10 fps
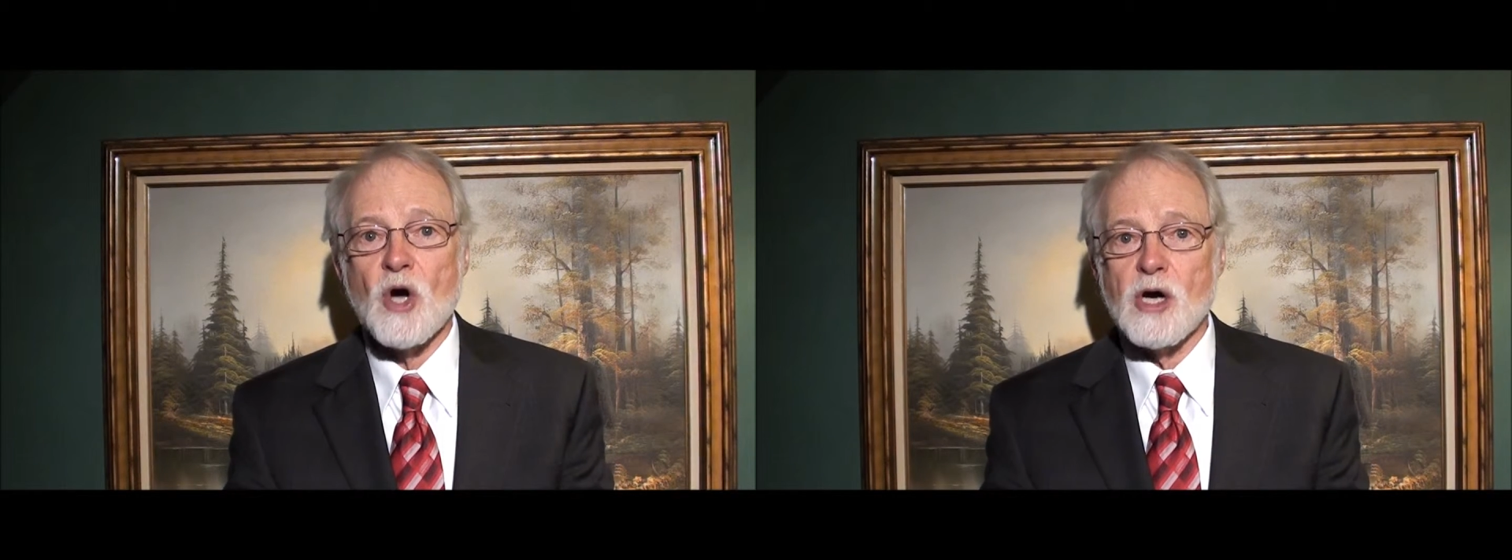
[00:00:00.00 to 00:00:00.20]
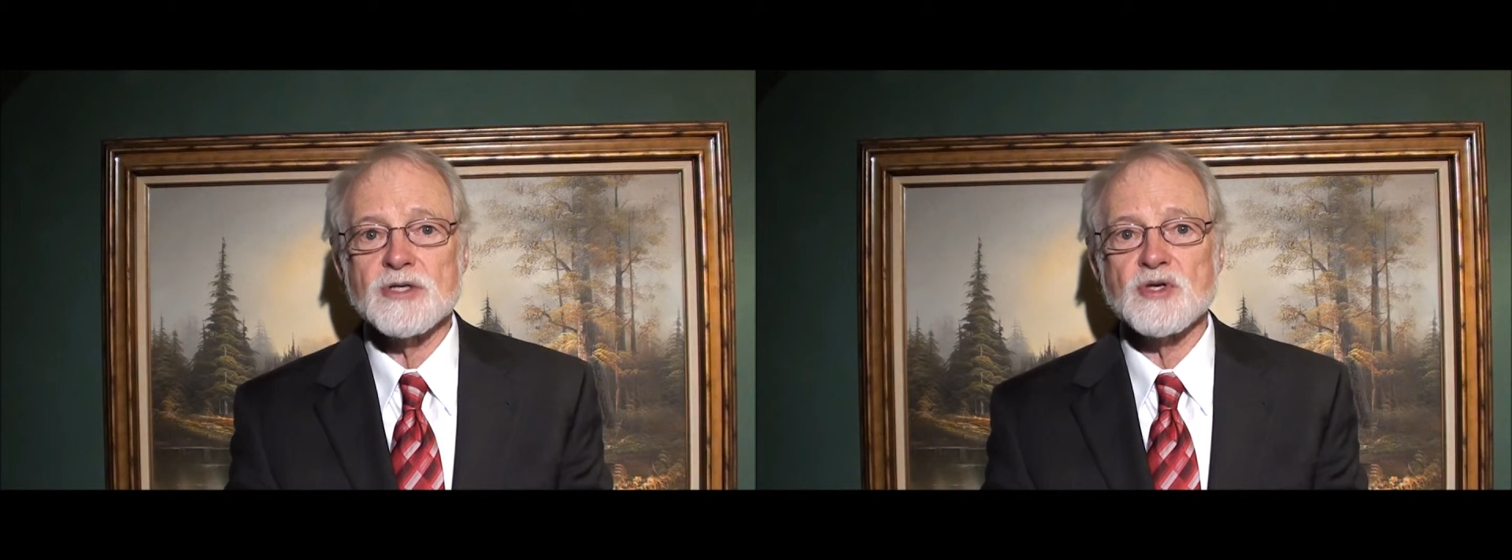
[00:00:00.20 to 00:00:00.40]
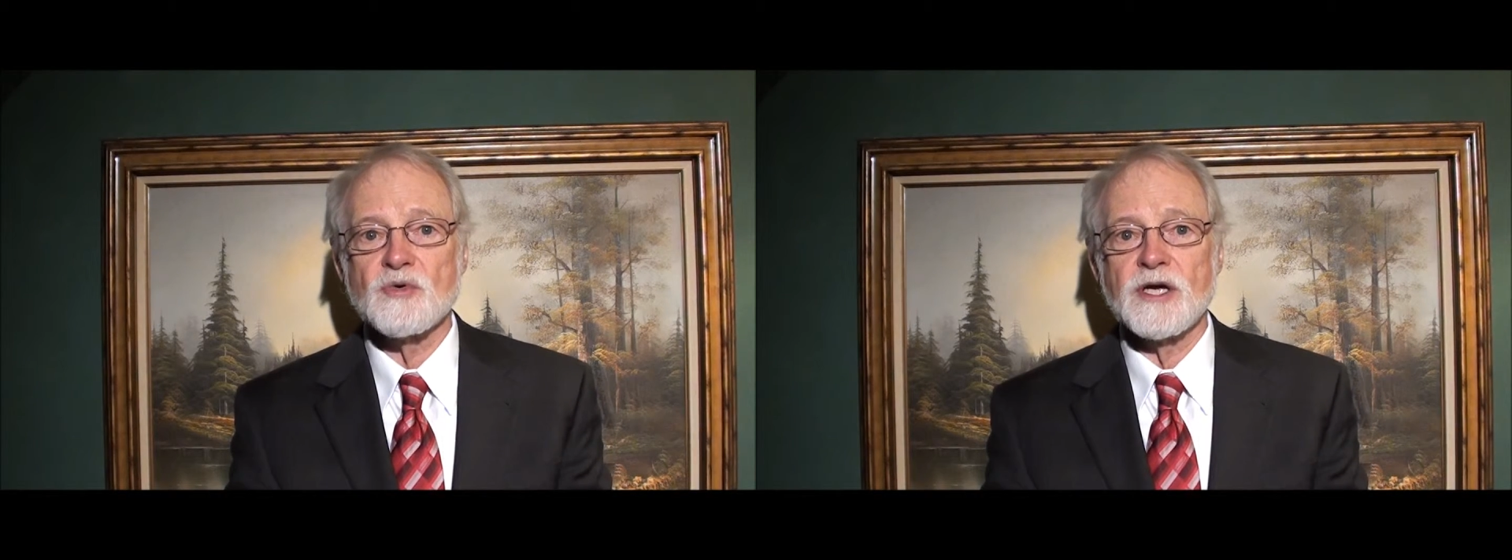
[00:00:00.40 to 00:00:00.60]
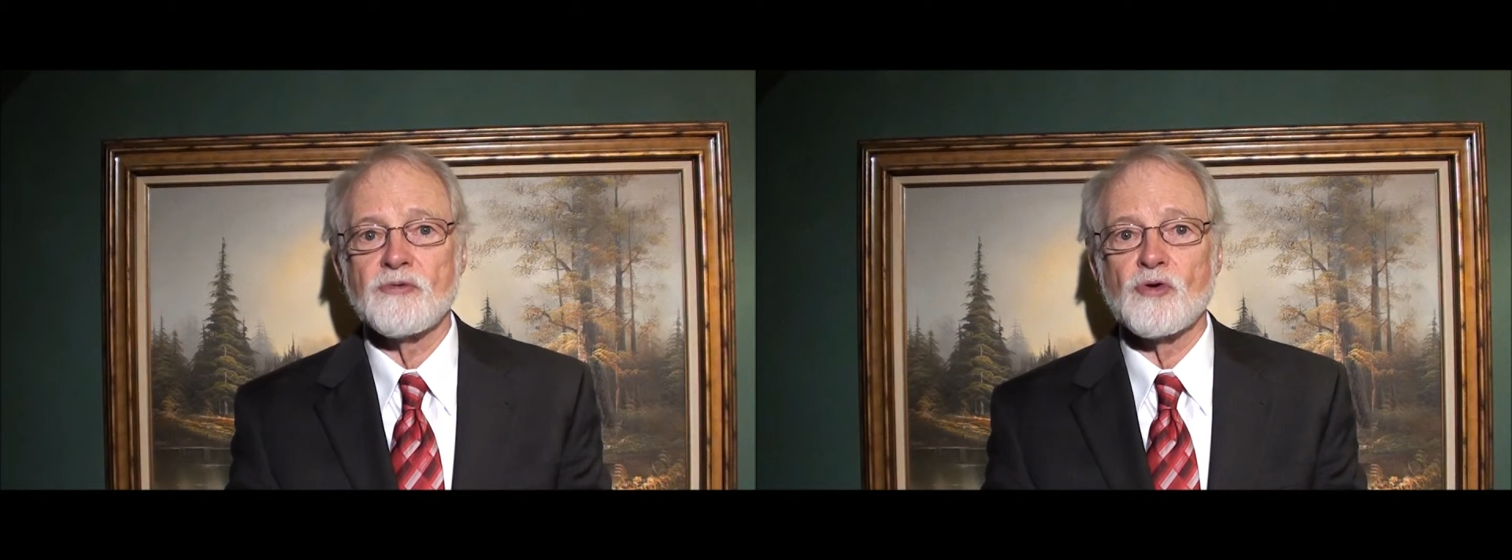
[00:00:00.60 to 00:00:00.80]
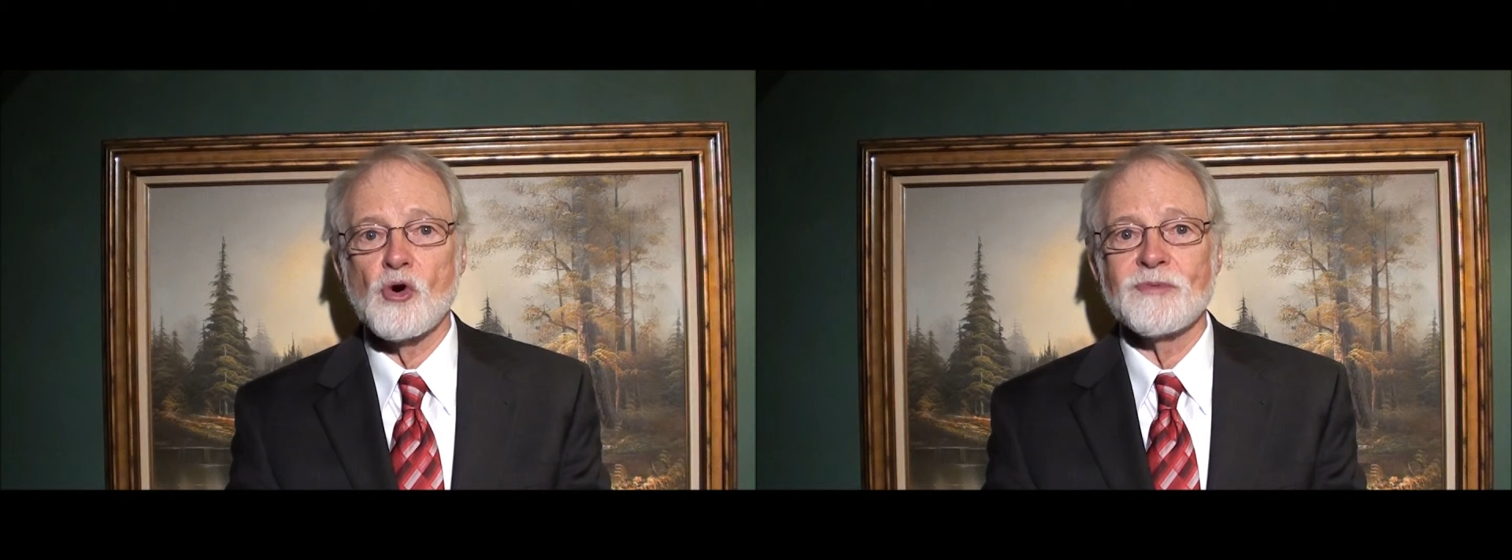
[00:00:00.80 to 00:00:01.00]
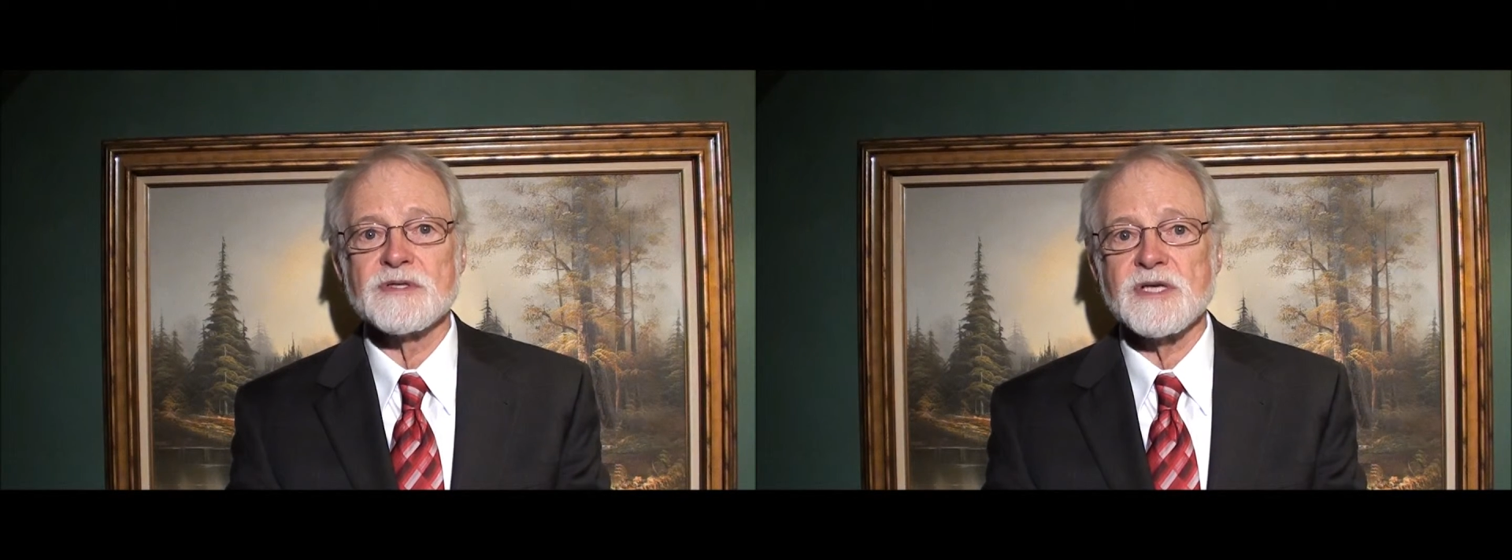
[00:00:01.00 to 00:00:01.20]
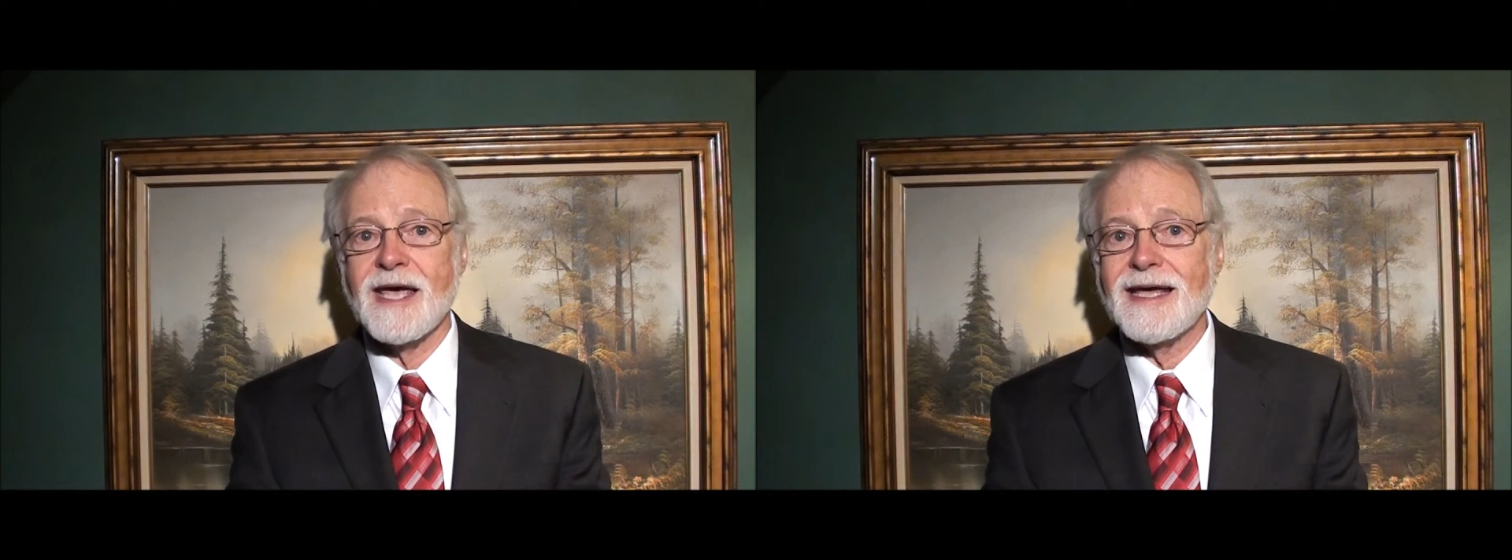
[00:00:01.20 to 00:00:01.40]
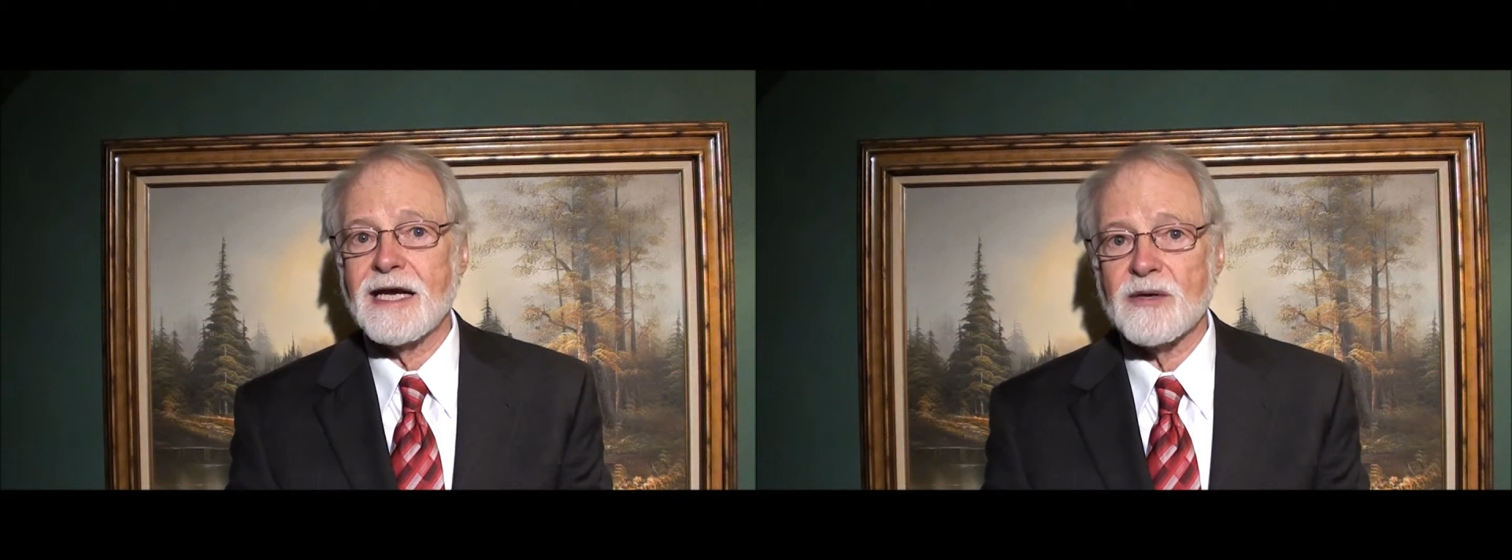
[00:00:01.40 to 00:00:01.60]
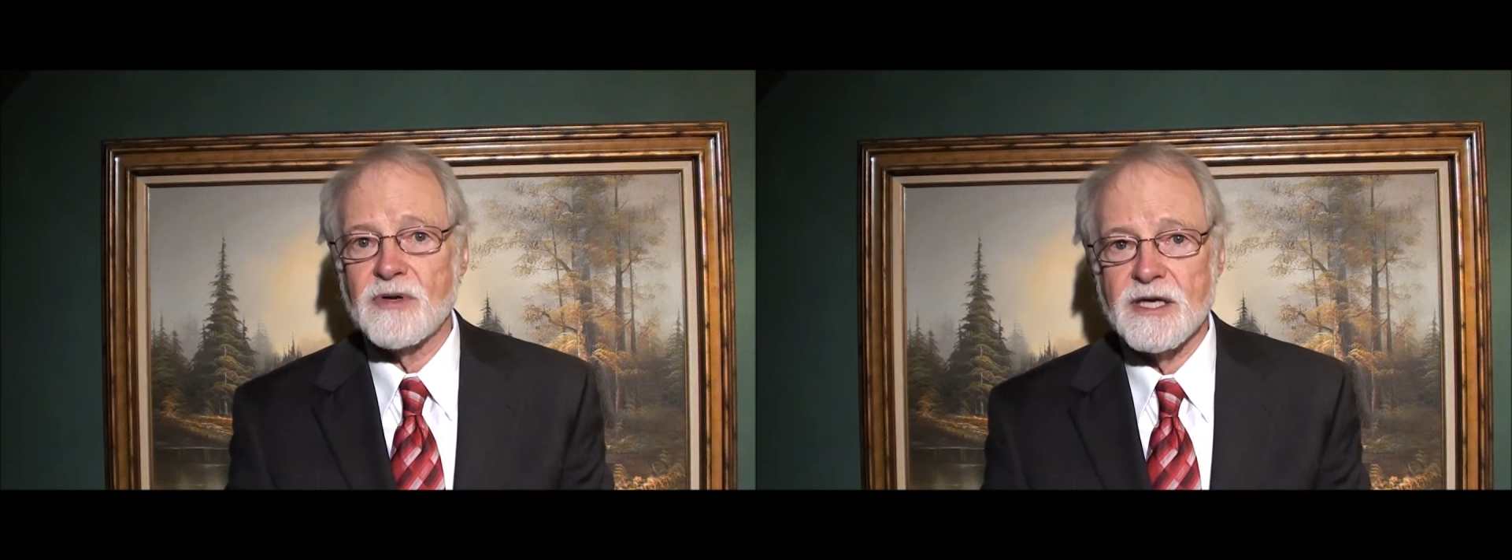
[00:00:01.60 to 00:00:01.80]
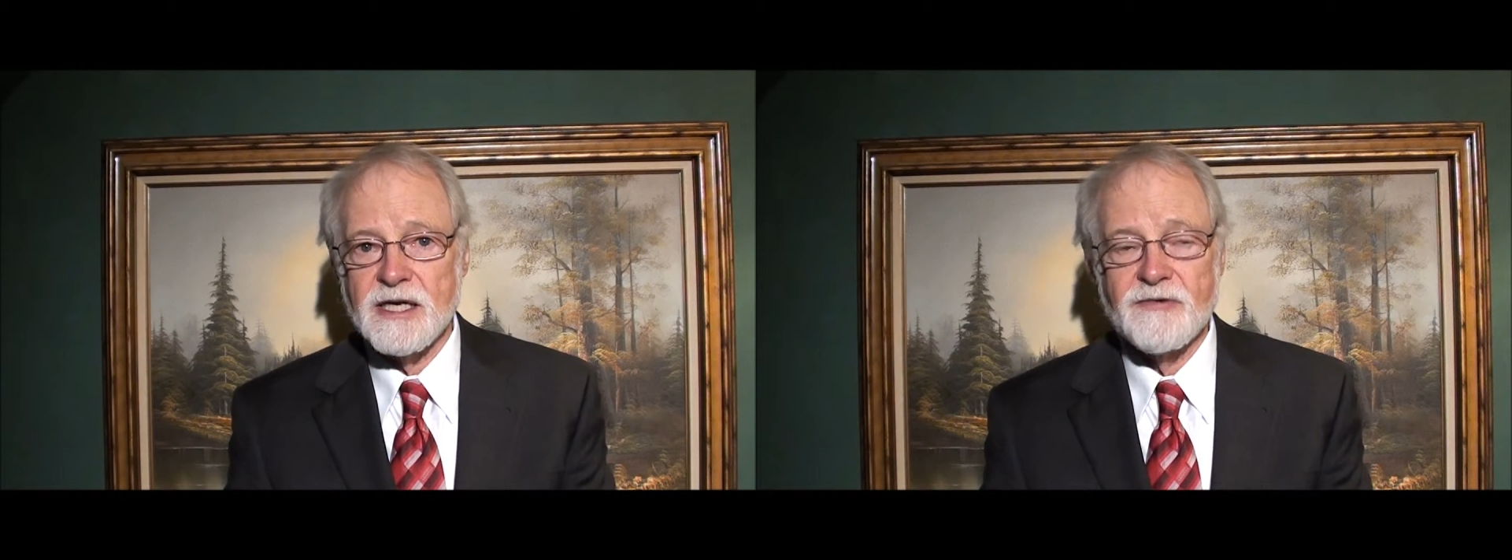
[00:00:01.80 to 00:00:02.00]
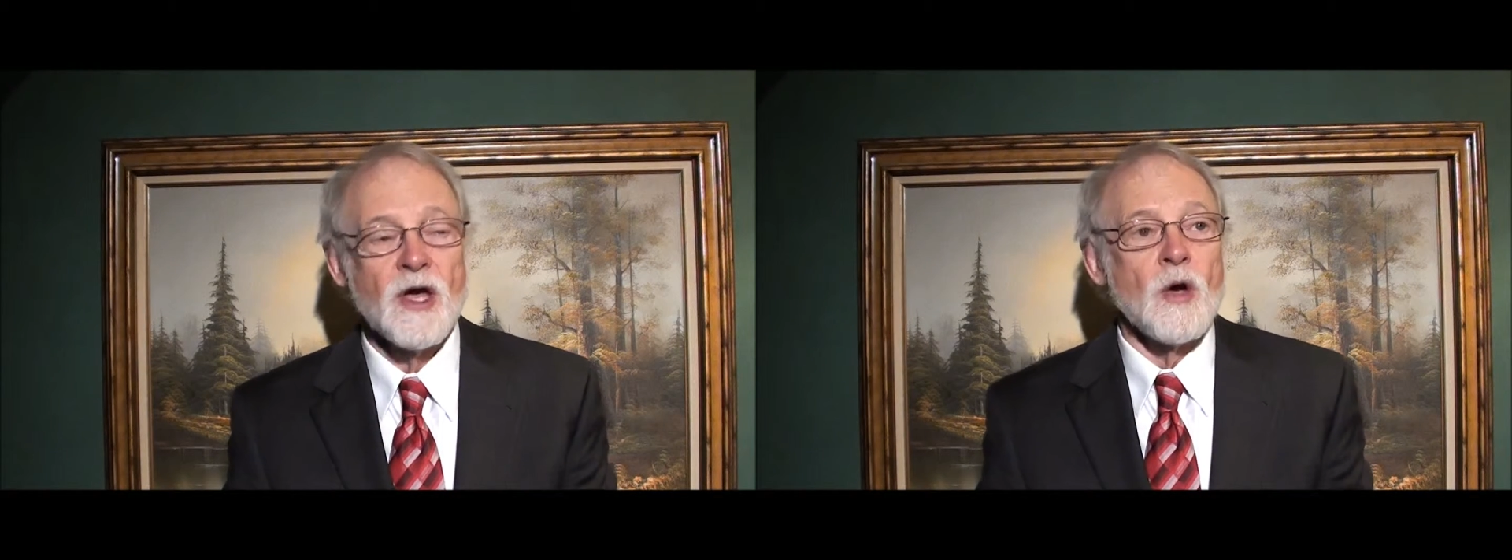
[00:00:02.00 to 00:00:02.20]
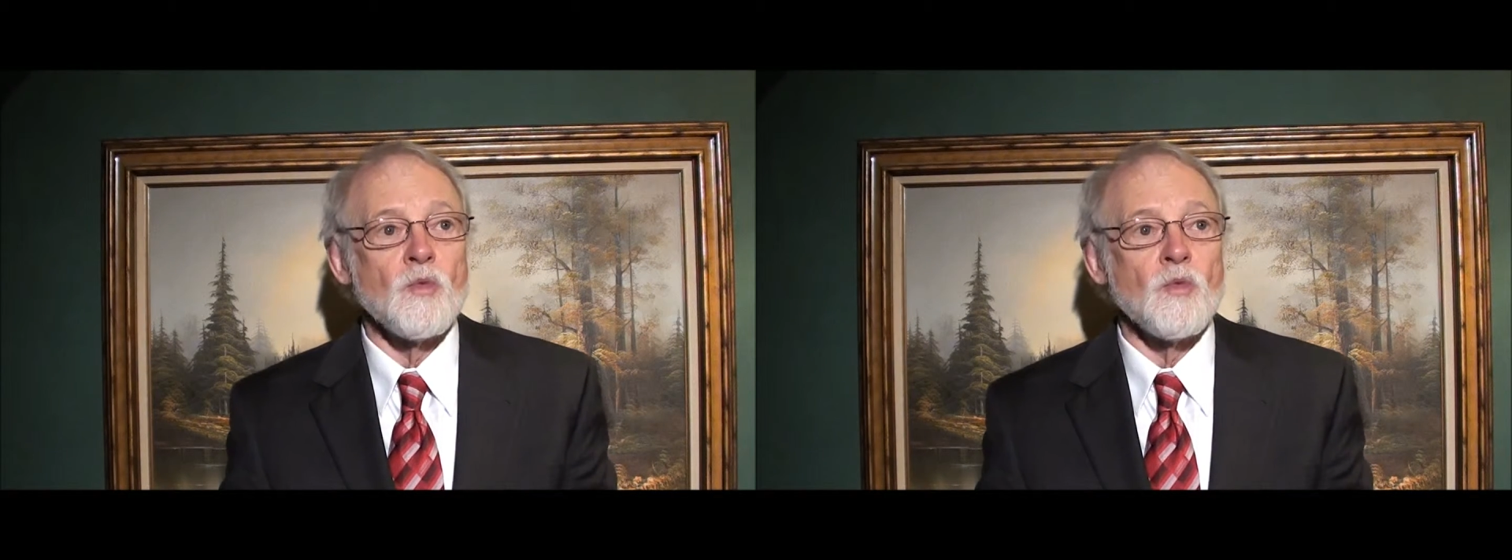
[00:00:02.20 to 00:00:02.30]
also in Romans 8, I believe,